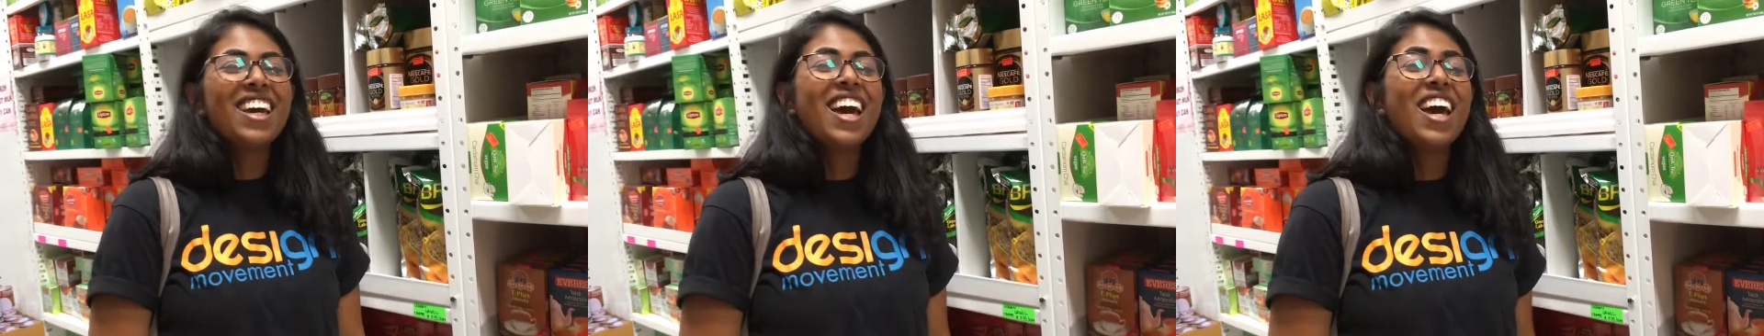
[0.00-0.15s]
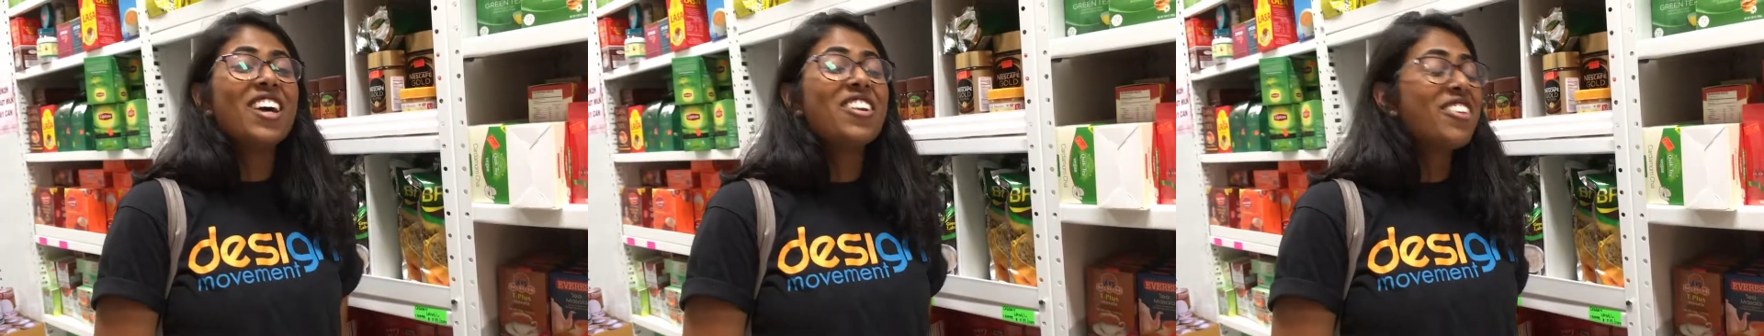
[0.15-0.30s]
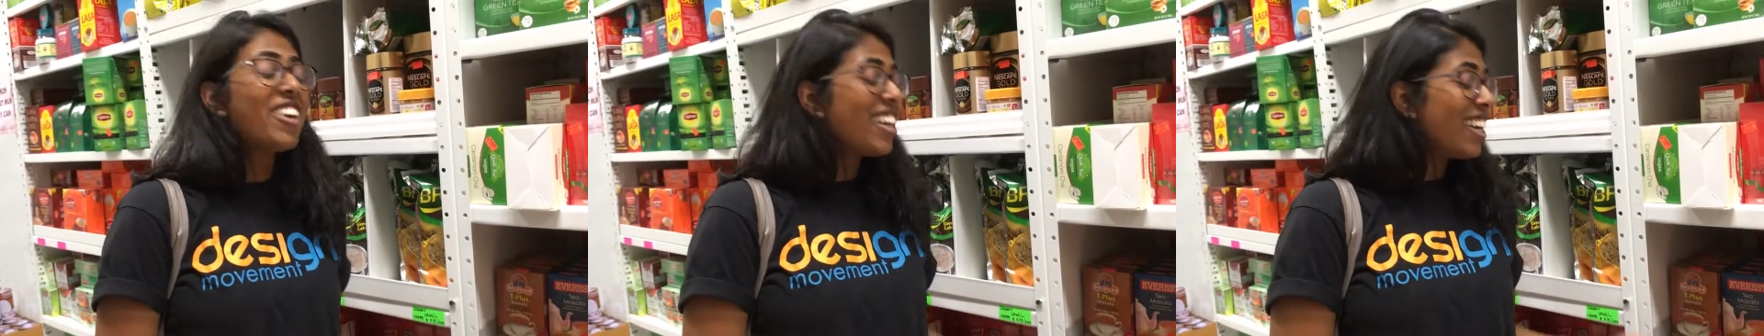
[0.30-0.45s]

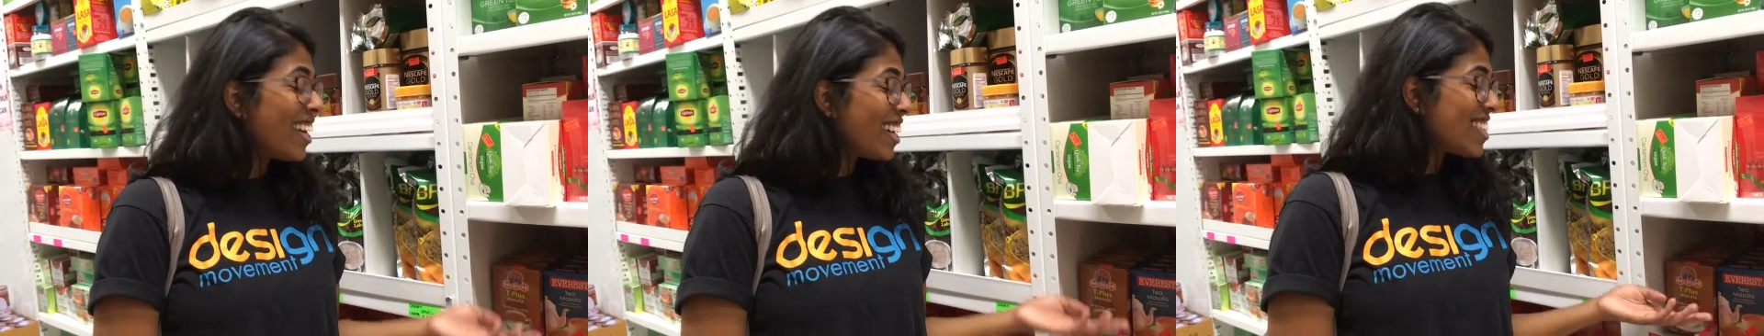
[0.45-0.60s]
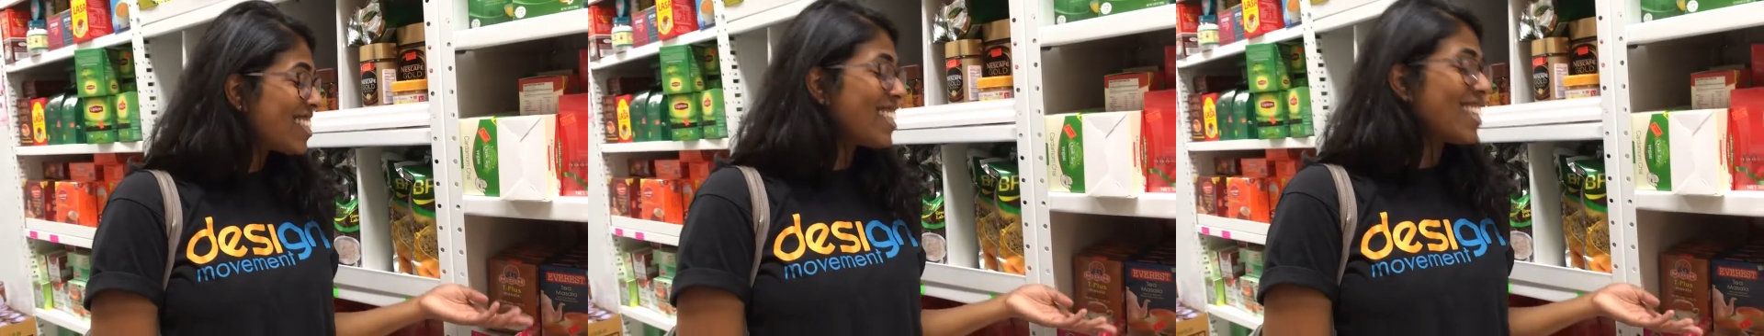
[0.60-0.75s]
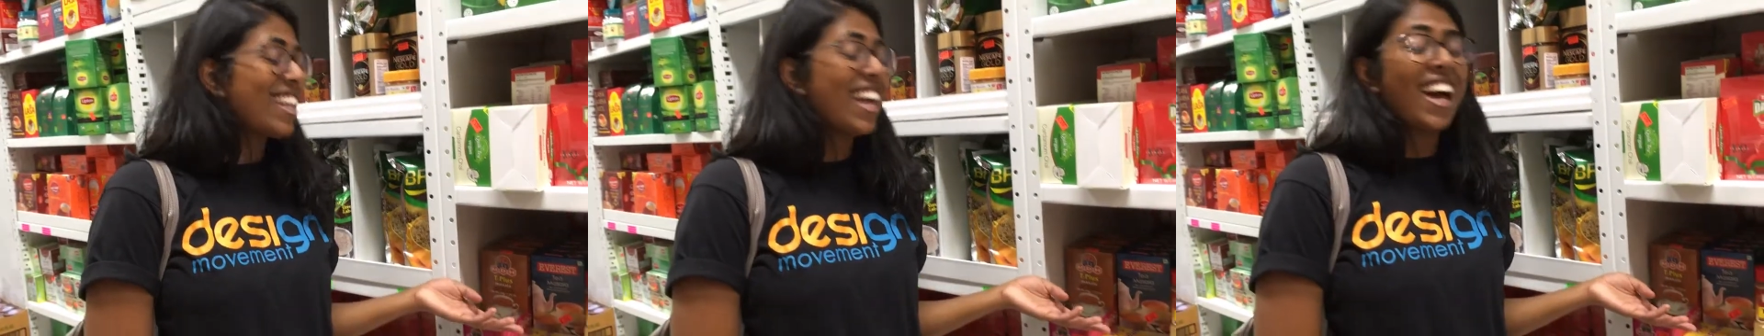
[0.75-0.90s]
And right
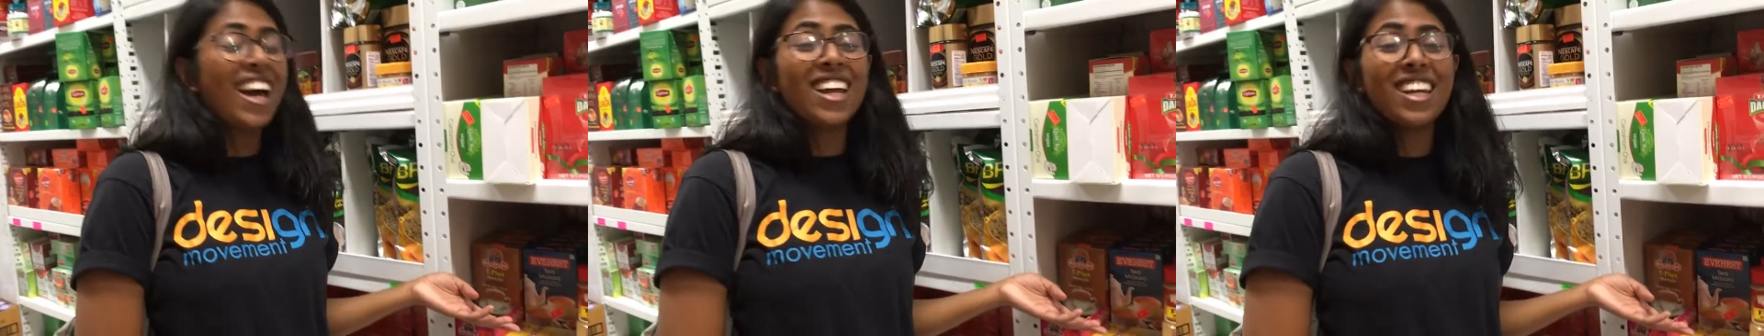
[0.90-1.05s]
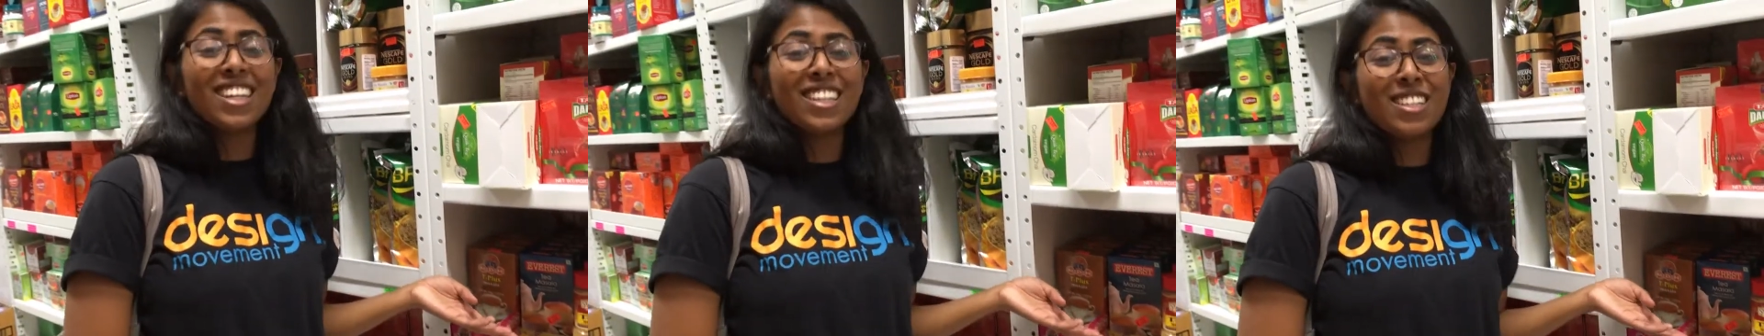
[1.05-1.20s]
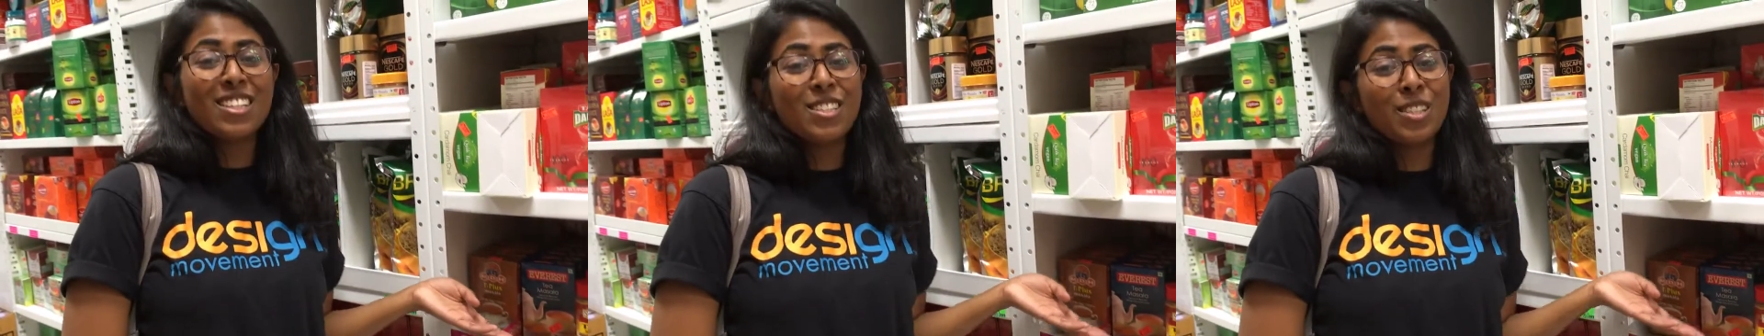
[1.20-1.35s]
next to
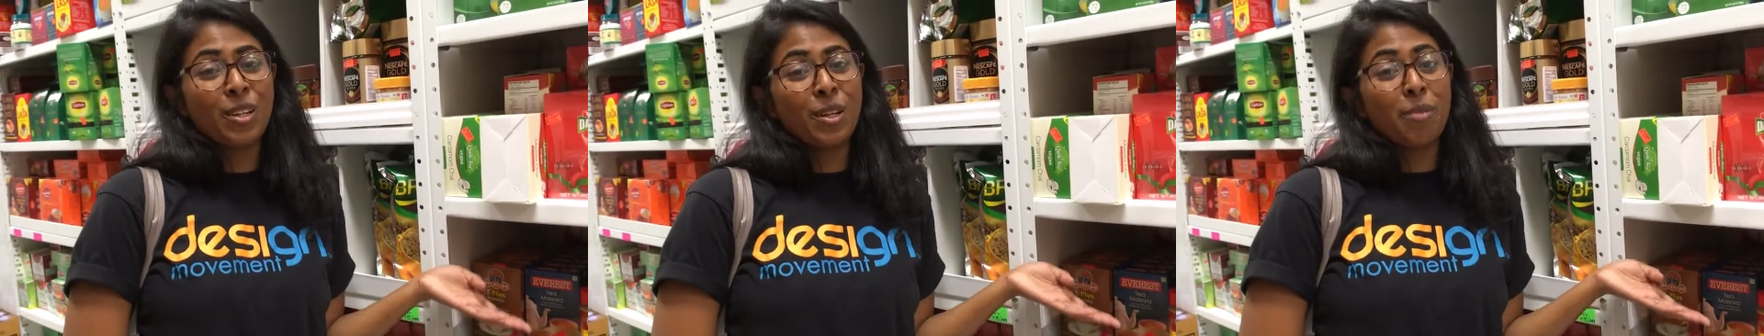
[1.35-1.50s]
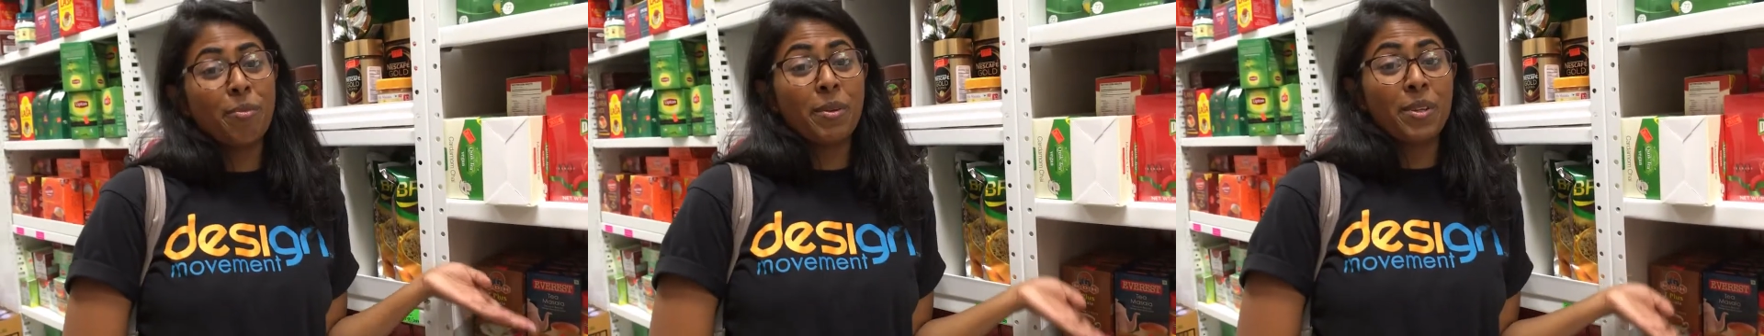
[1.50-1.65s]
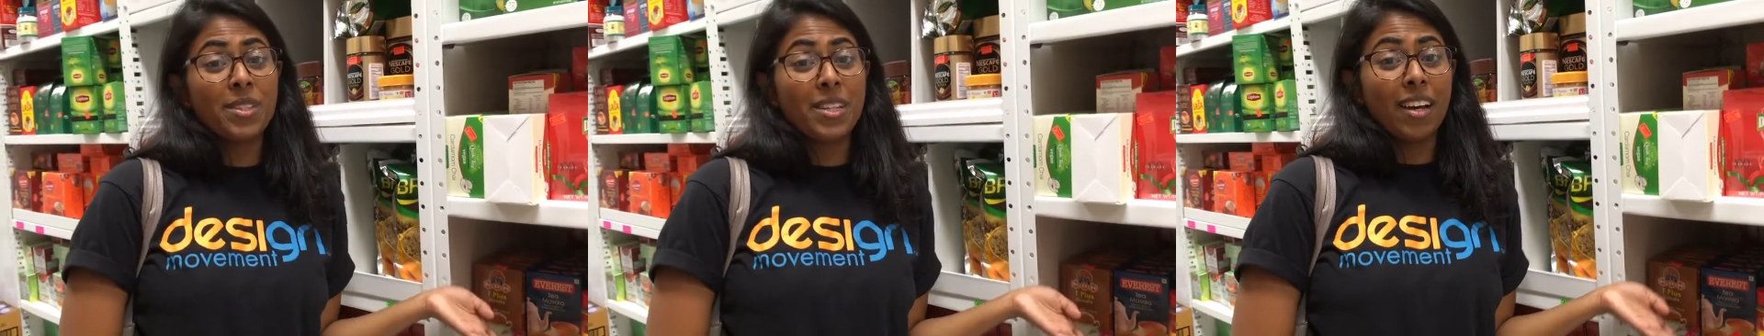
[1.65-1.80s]
that is
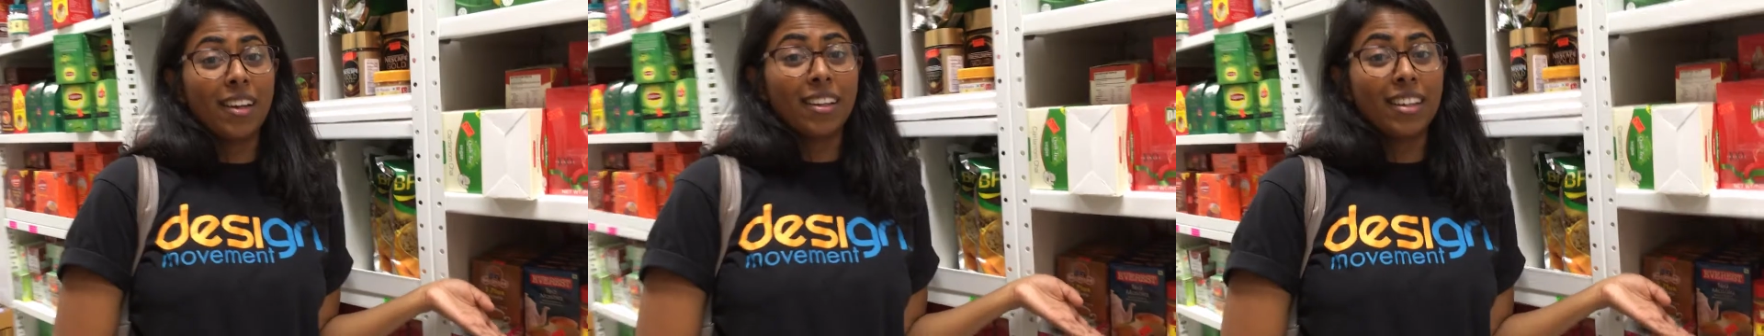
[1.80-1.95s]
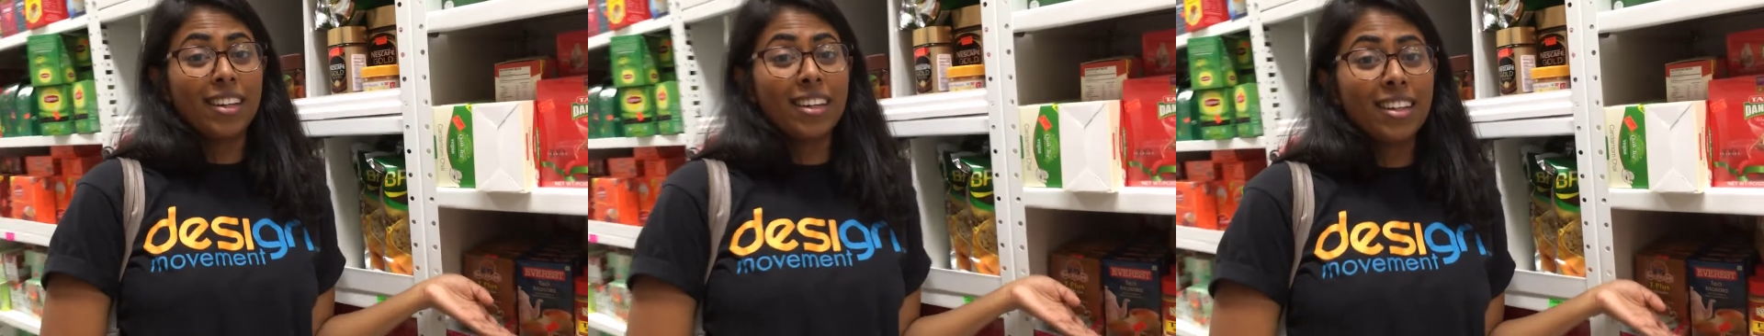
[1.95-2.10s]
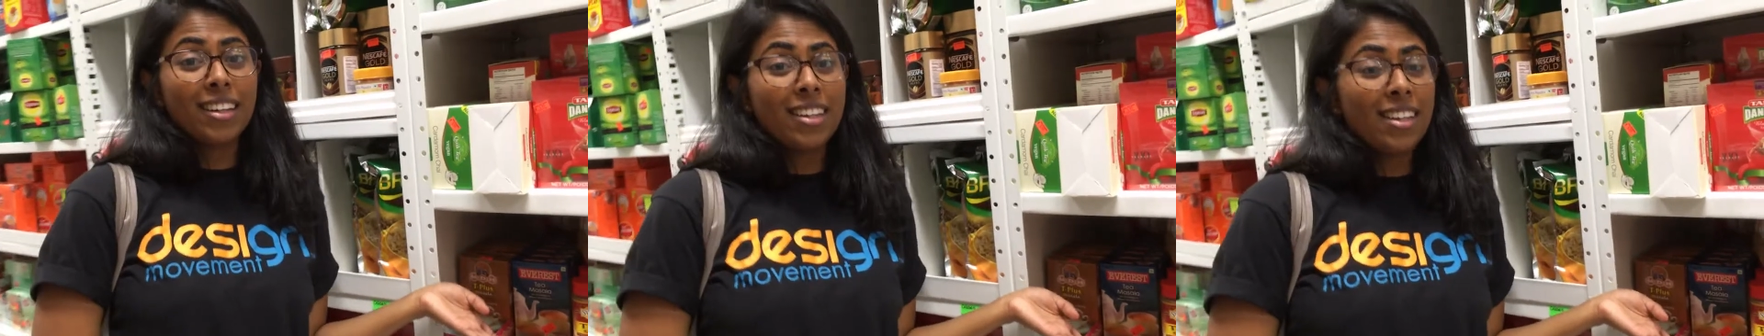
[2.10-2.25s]
your
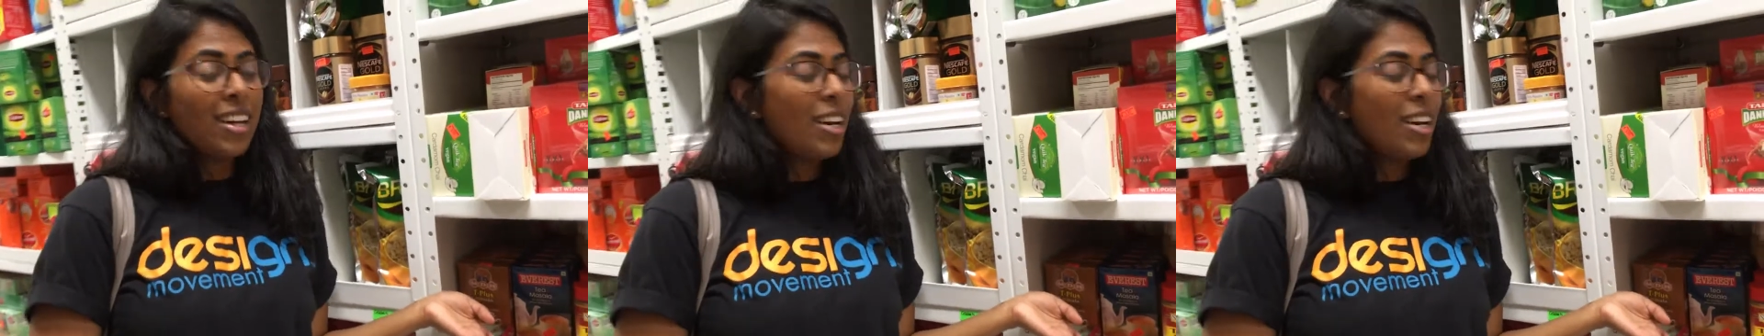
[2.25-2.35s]
masala,